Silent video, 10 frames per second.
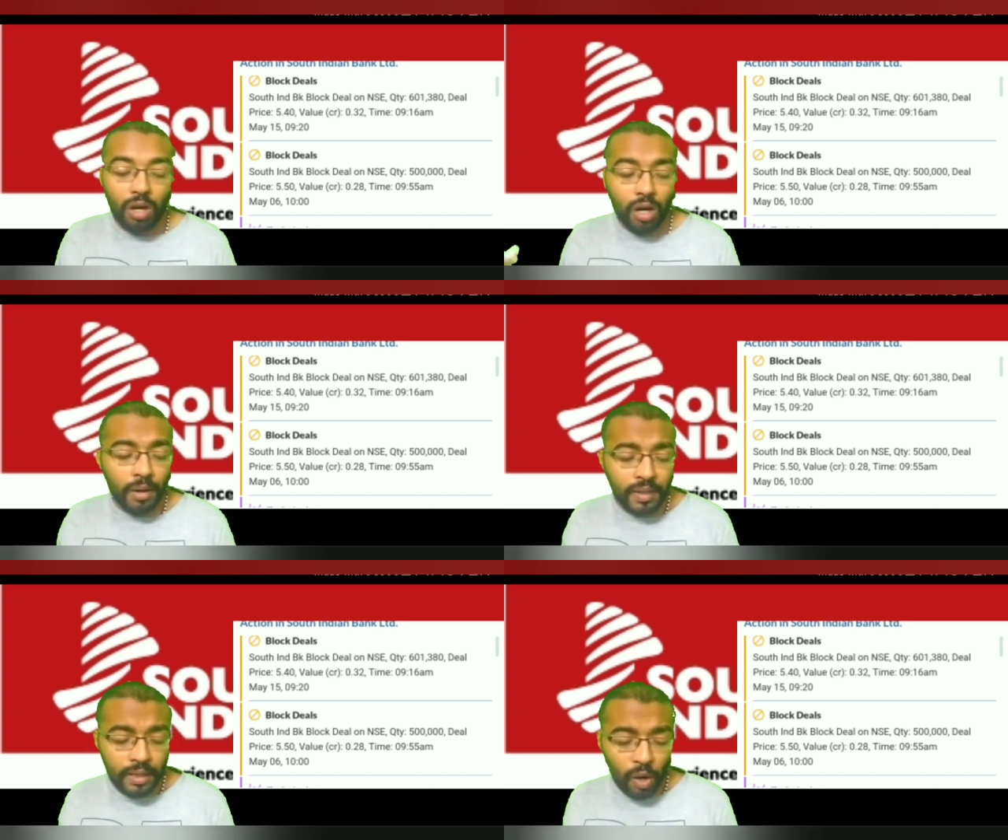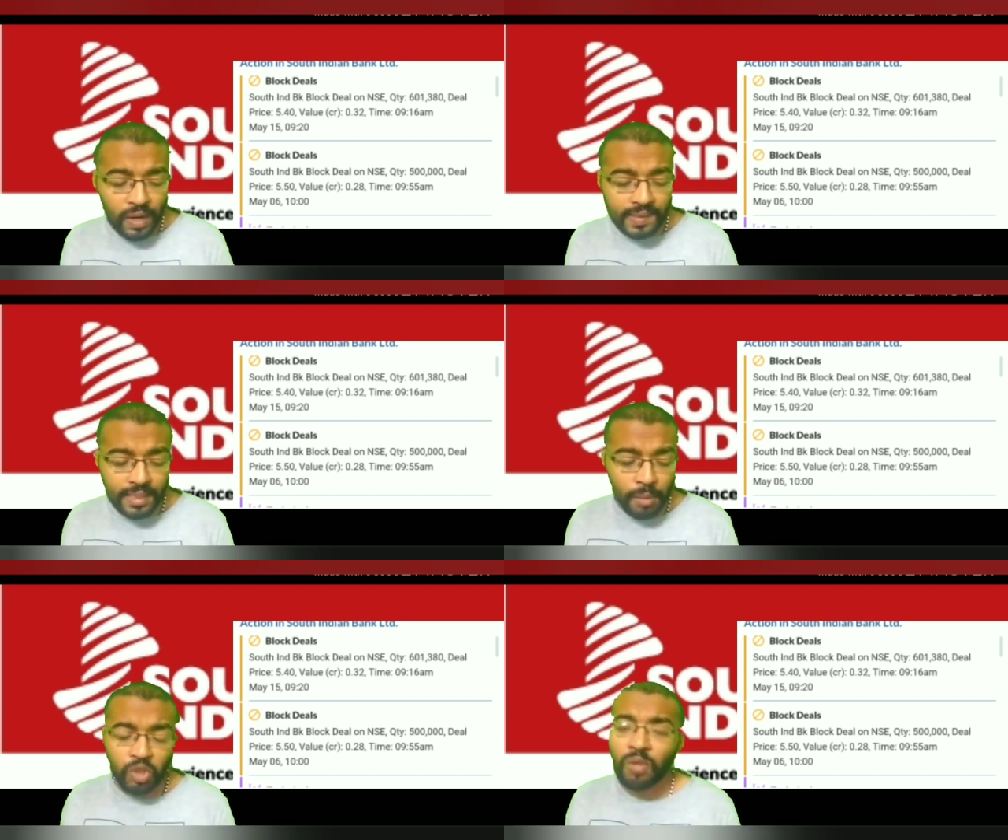Now let's
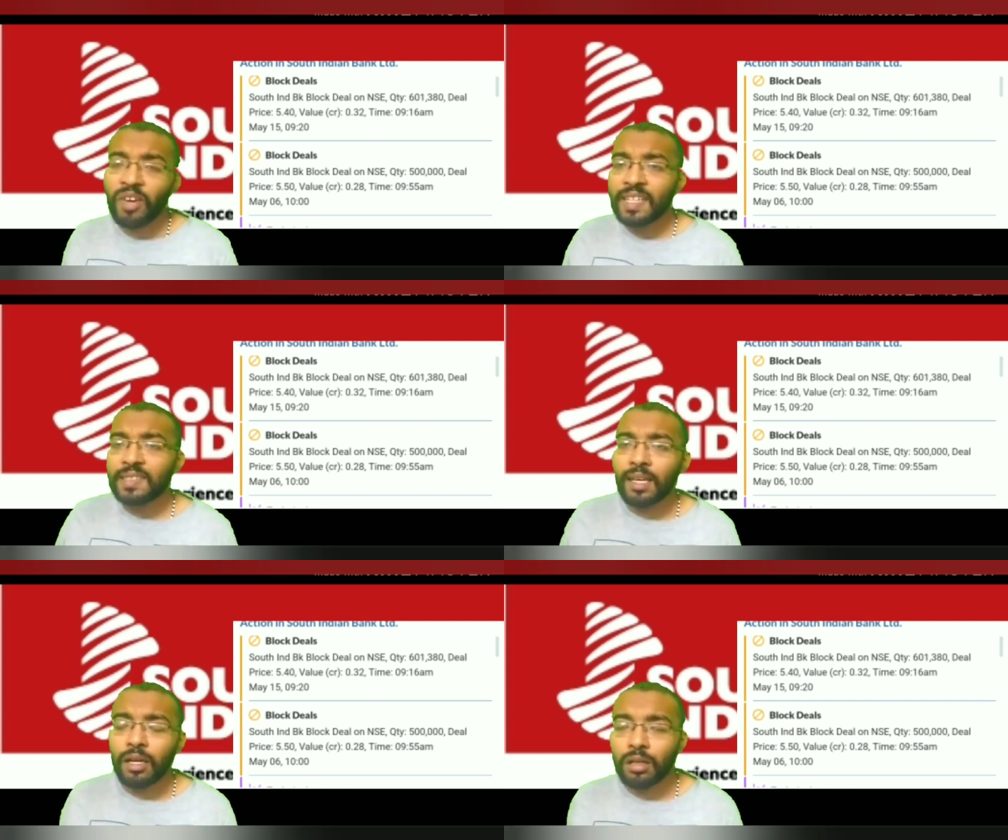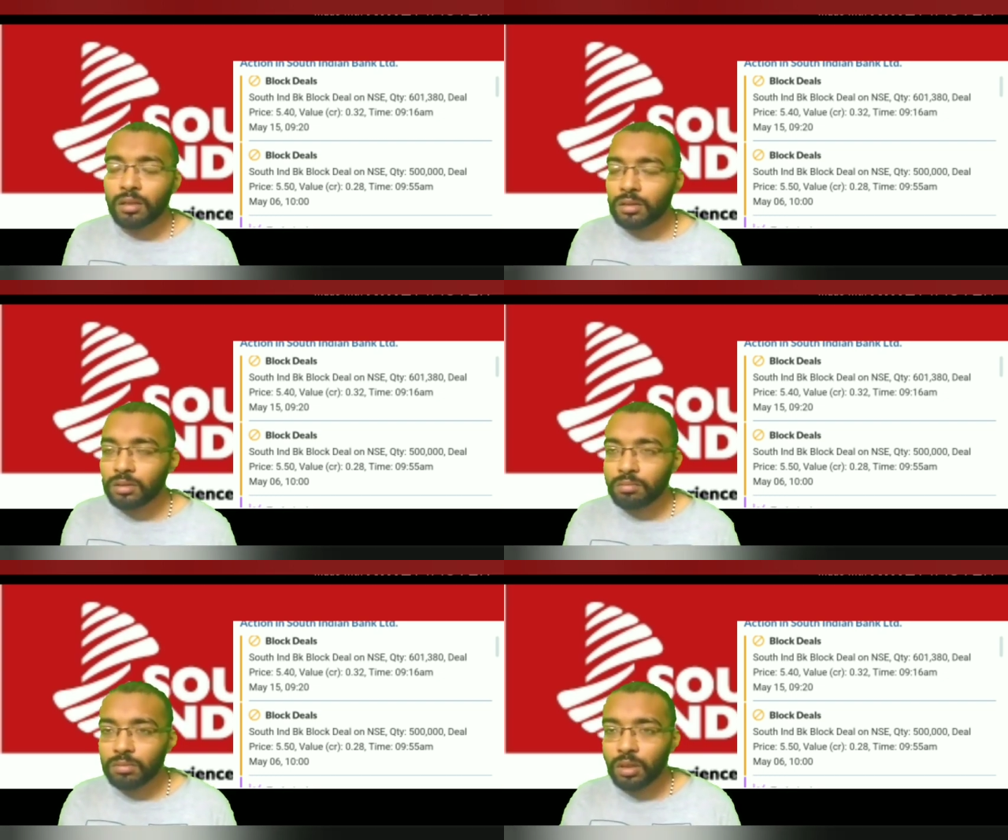see about the various
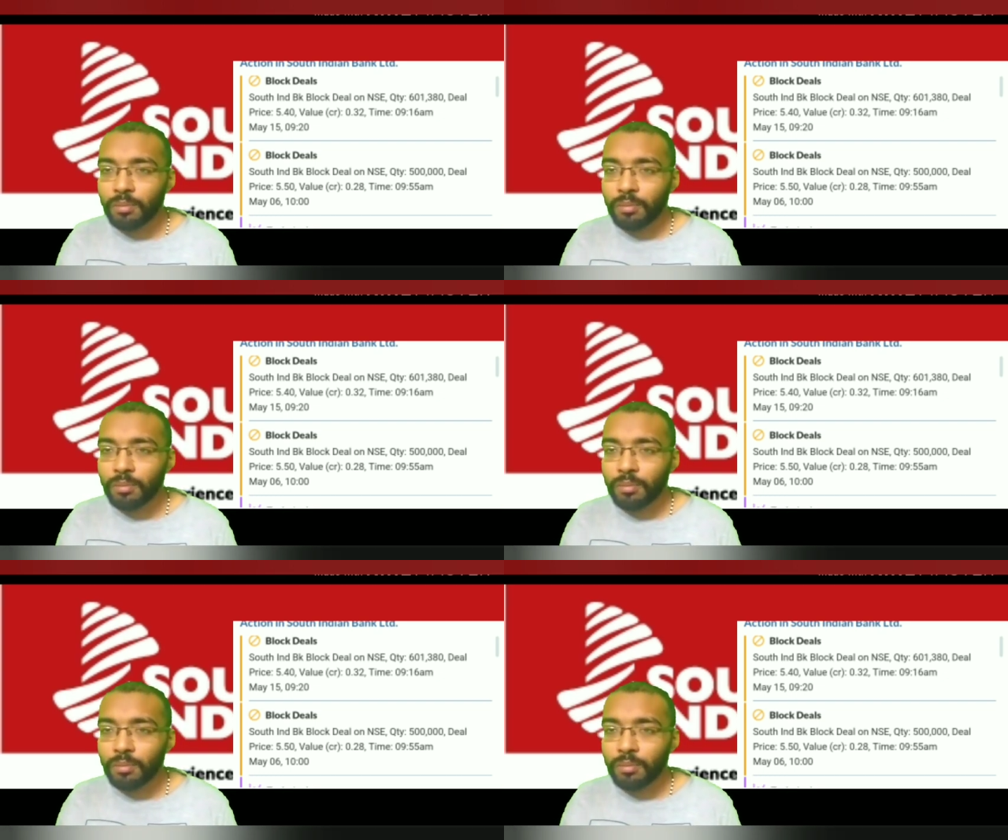now